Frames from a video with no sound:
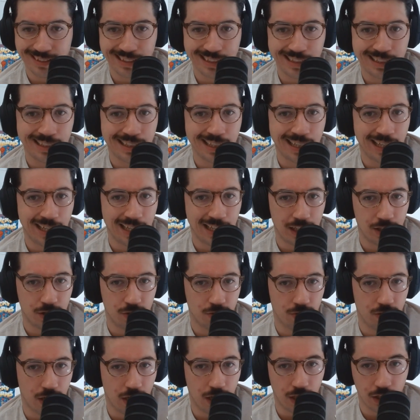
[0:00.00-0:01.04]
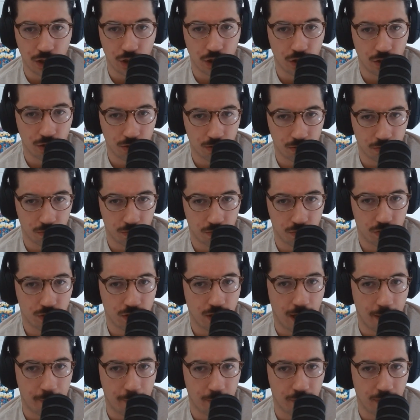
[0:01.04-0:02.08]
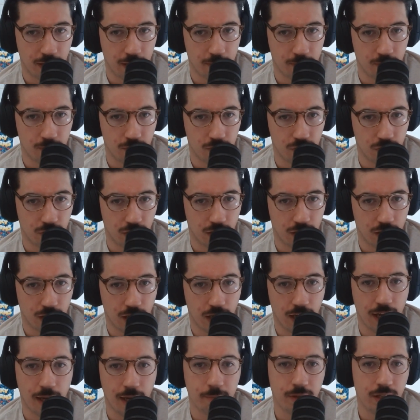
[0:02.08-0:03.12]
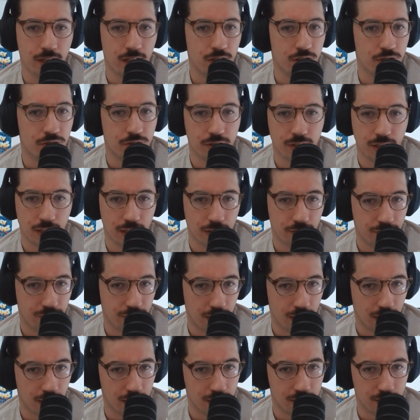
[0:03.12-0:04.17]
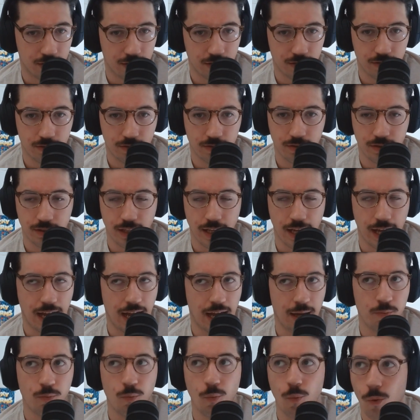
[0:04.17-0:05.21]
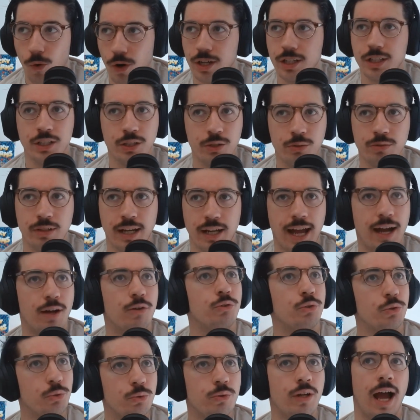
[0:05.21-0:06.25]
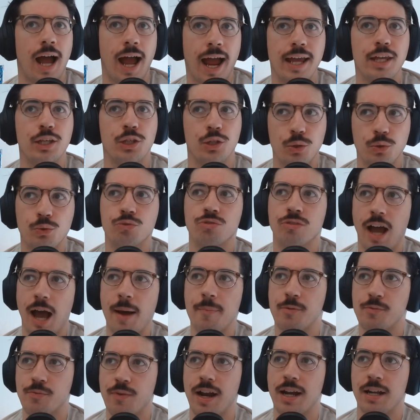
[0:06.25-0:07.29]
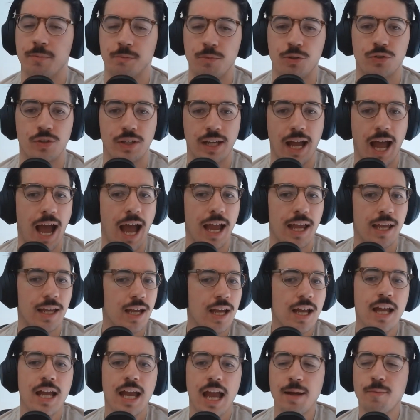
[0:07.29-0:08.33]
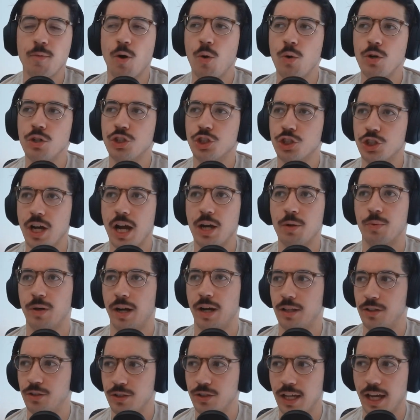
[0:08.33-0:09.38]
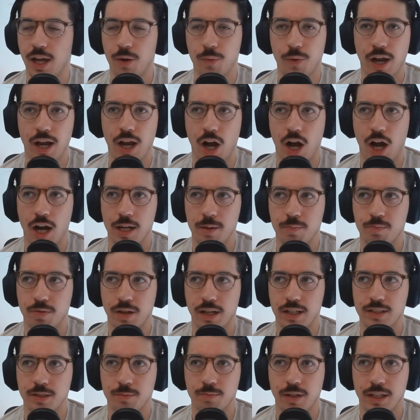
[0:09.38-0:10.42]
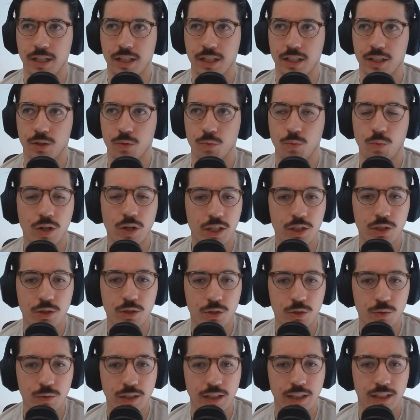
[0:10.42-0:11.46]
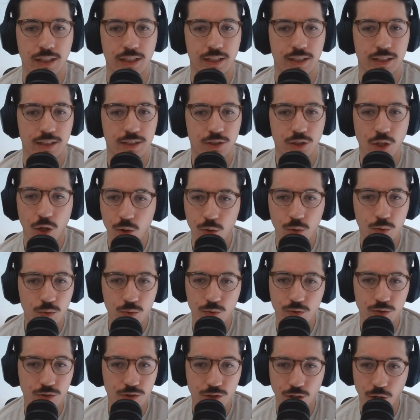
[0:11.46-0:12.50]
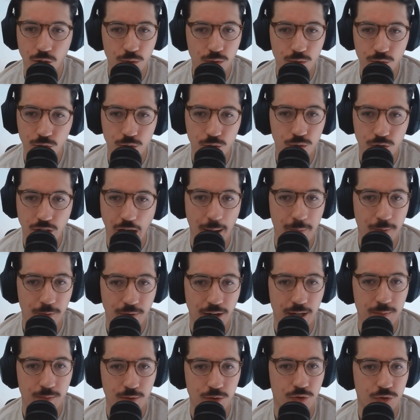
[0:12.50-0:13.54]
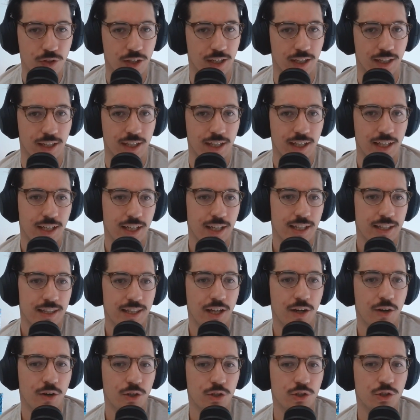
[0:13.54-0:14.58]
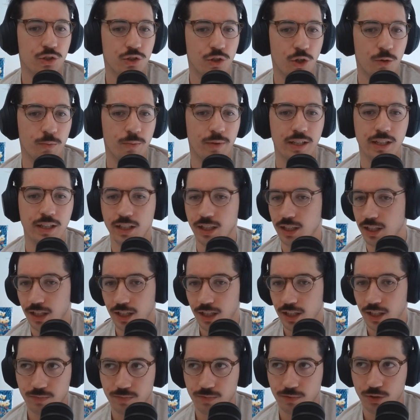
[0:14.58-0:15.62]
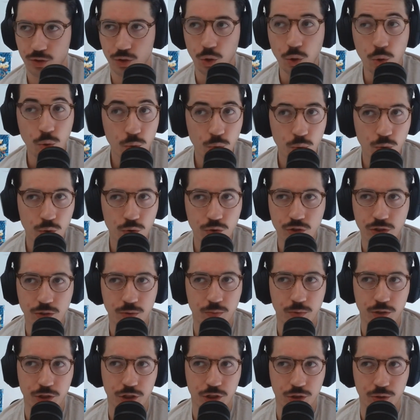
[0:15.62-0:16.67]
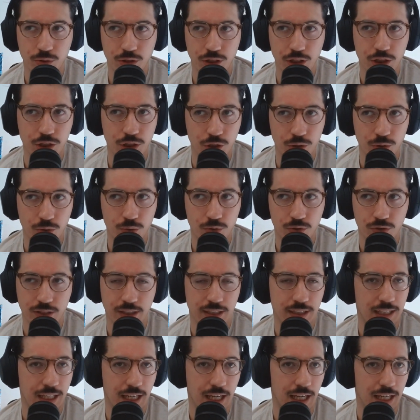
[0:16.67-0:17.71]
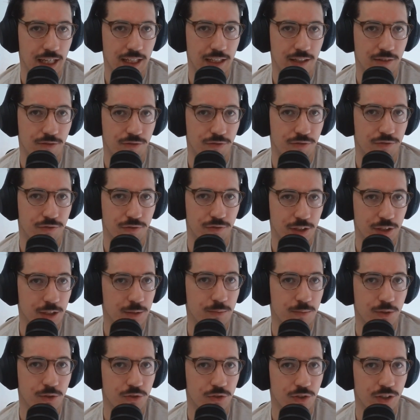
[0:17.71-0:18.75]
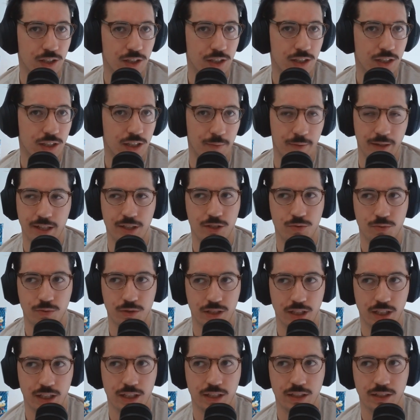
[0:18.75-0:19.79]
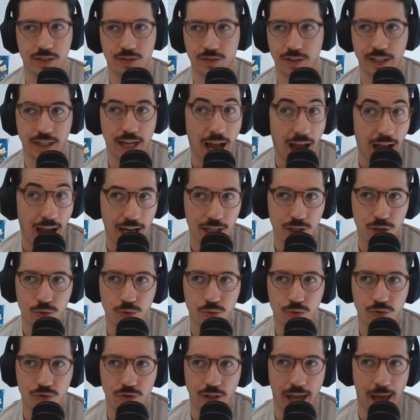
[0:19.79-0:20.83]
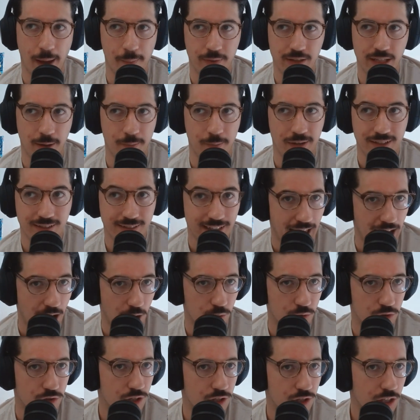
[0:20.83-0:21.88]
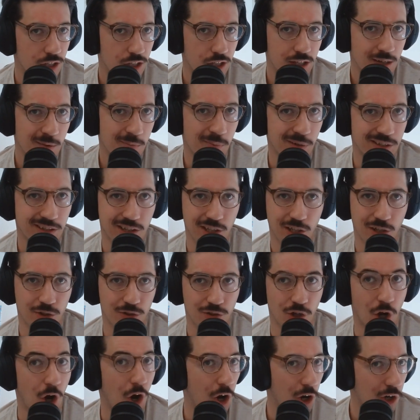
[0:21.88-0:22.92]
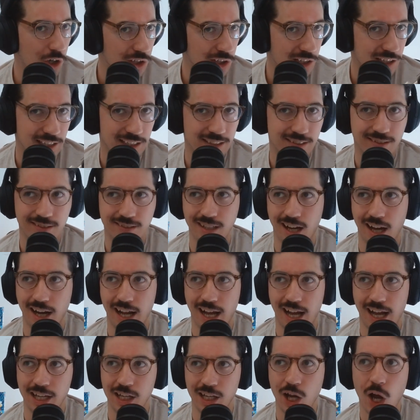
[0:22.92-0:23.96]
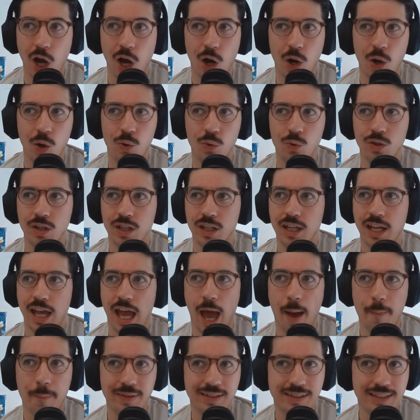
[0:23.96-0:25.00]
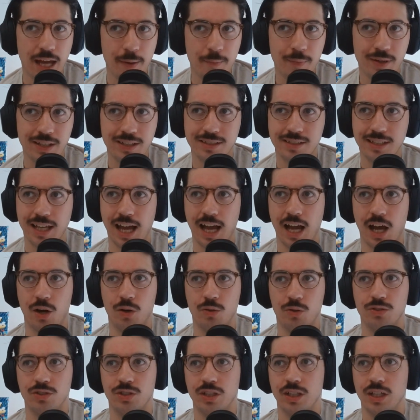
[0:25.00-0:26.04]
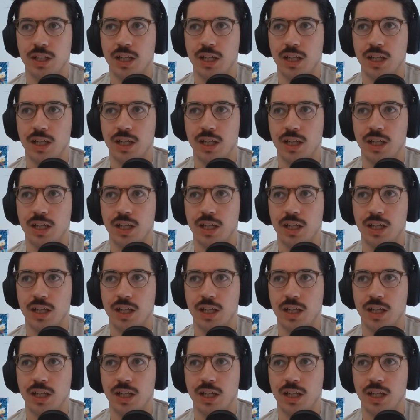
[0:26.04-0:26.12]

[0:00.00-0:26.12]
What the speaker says: God, do not use copyrighted music. I mean, you're gonna get fined. I'm warning you now. Do not use copyrighted music. I am always shocked when I audit brands. I'm like, what are you doing? Don't use copyrighted music. There are so many tools in which you could use to get free music. It's ridiculous. Like, I use Epidemic Sound, but there's artlist.io, Epidemic Sound.